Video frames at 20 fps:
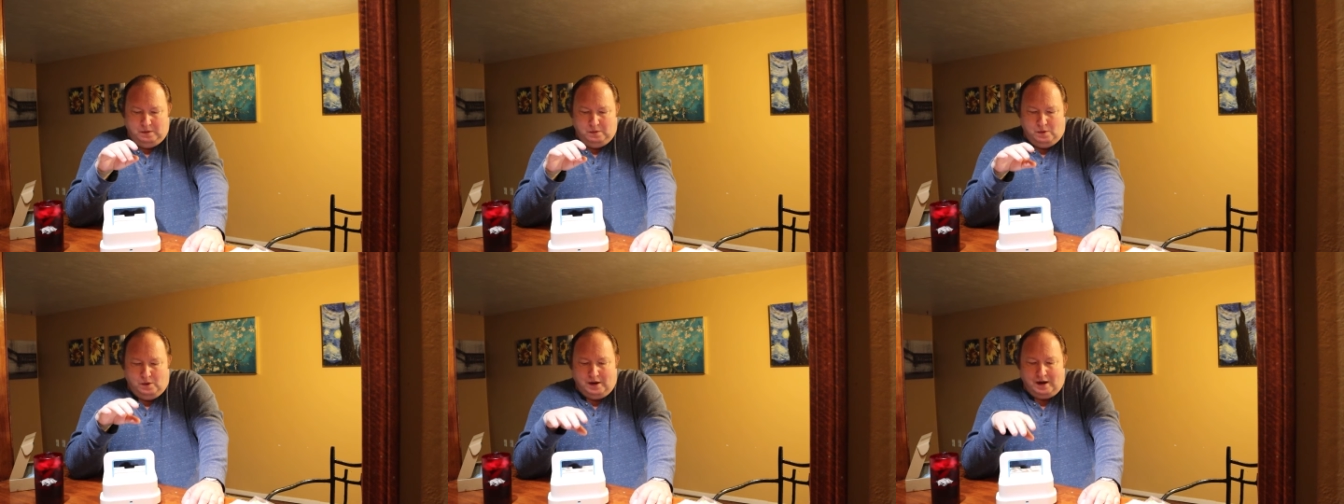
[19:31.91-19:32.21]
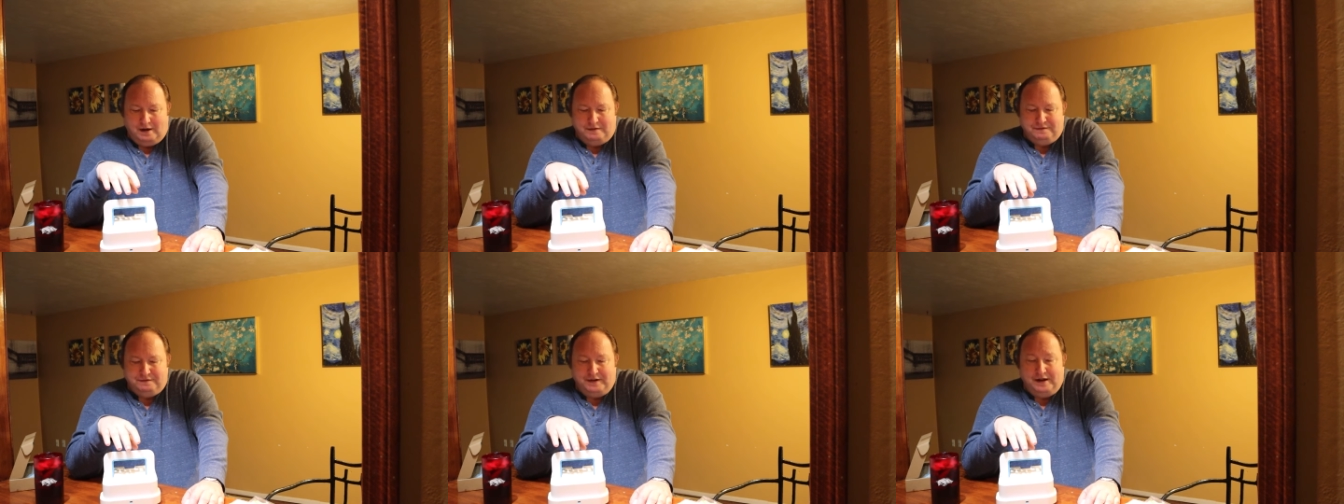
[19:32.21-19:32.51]

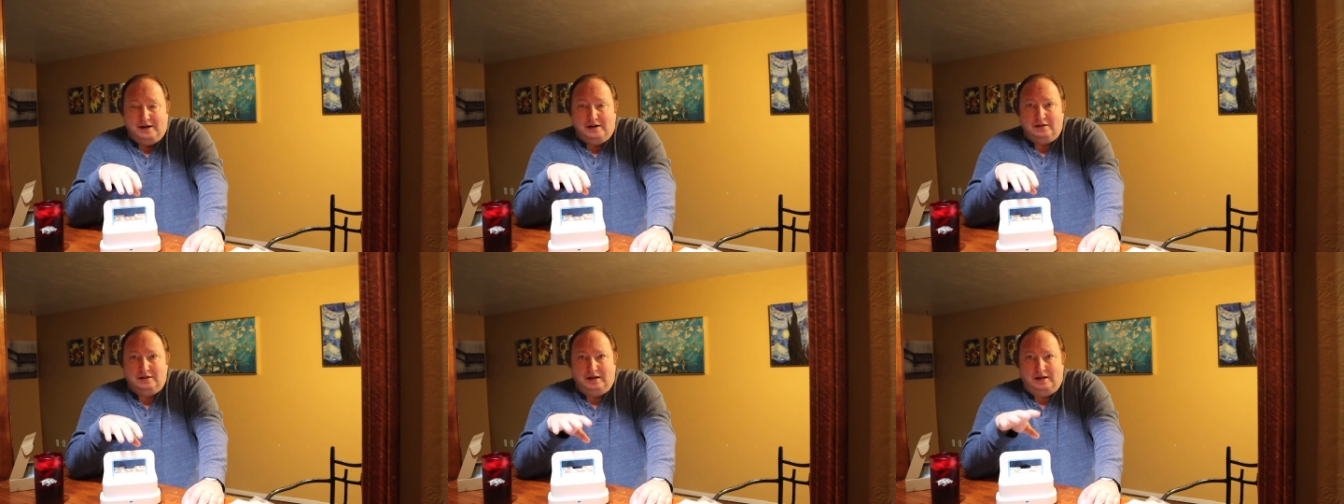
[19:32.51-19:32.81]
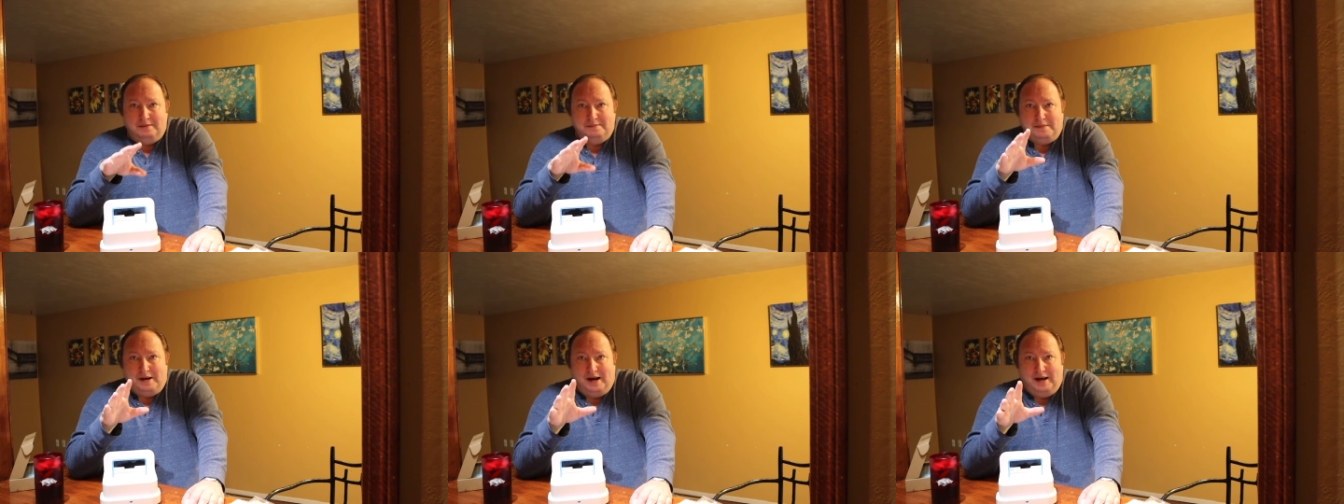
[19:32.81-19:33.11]
What I
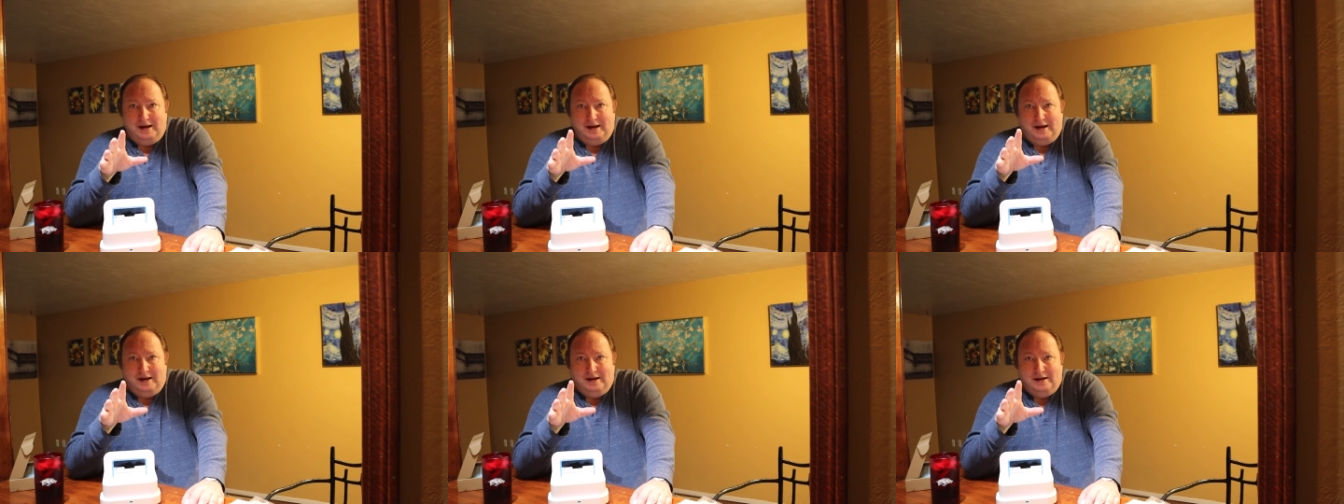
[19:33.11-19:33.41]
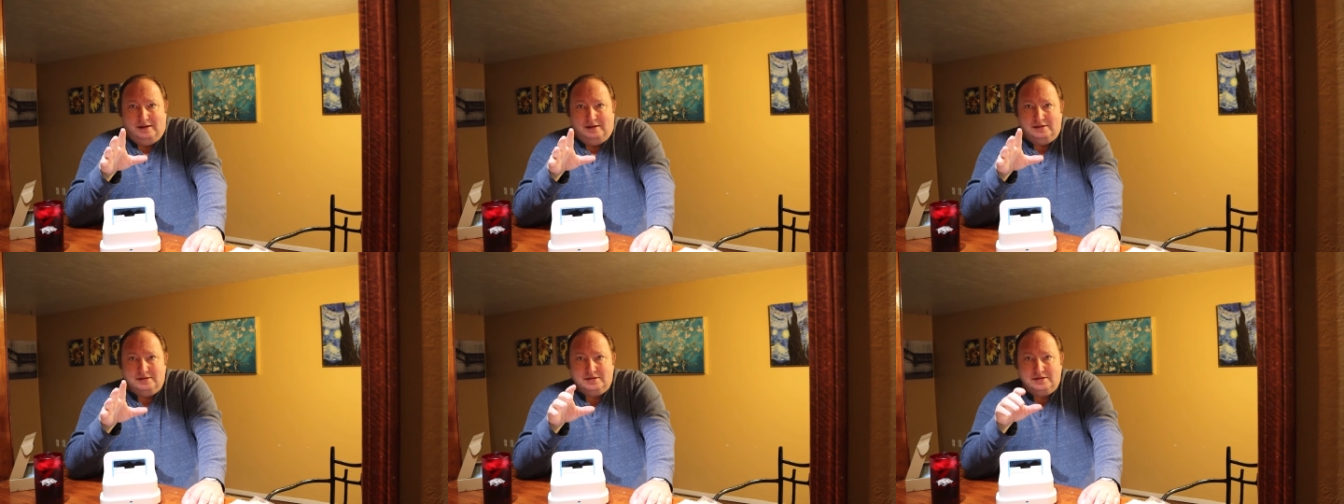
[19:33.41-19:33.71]
found in my
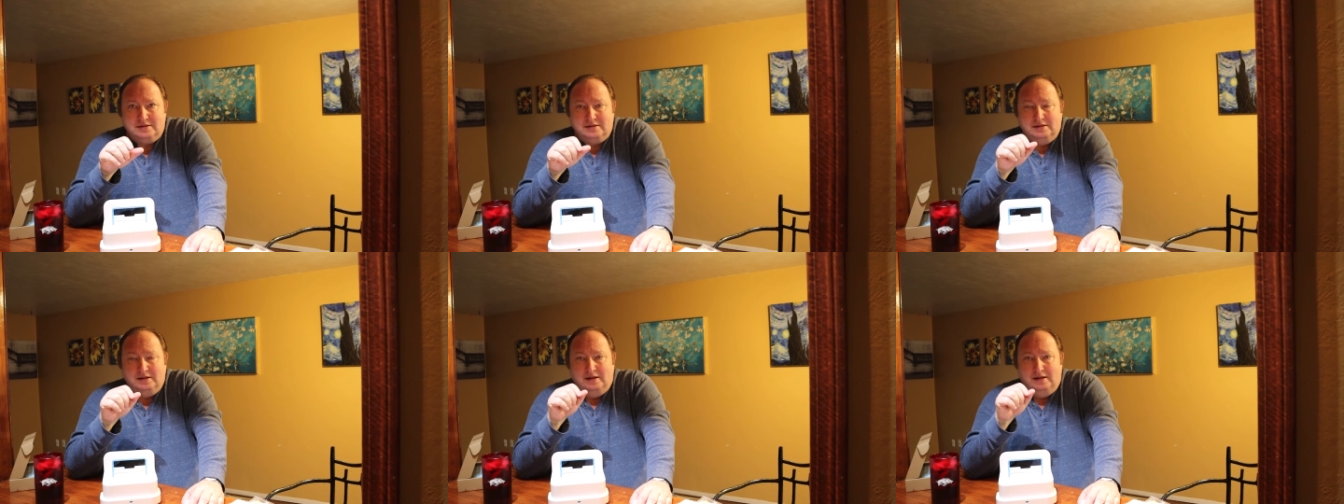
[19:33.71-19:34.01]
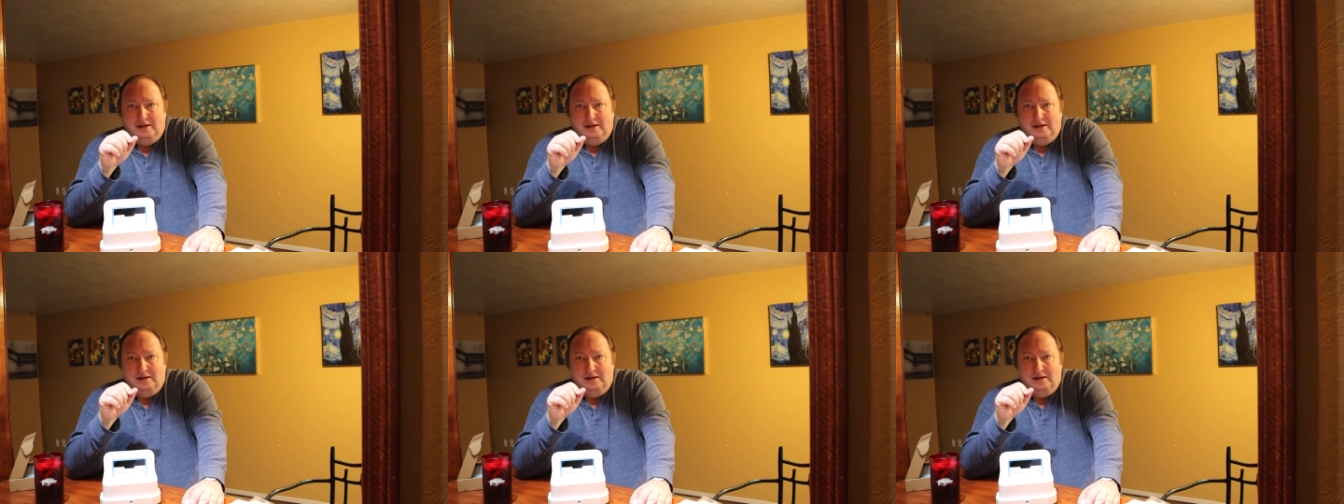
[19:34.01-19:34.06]
house